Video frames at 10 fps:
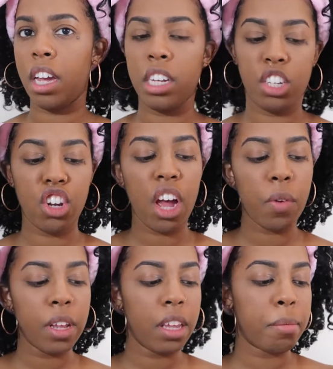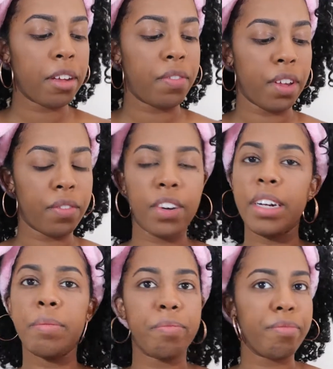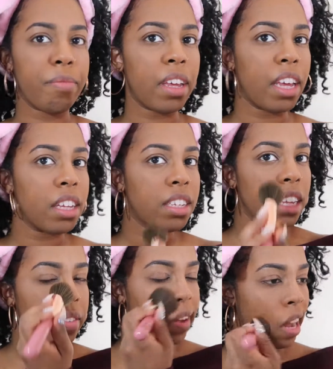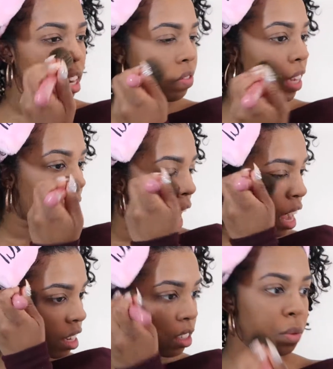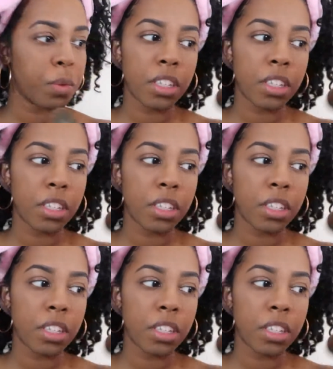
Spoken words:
it's not really my favorite. It's leaving kind of a cast,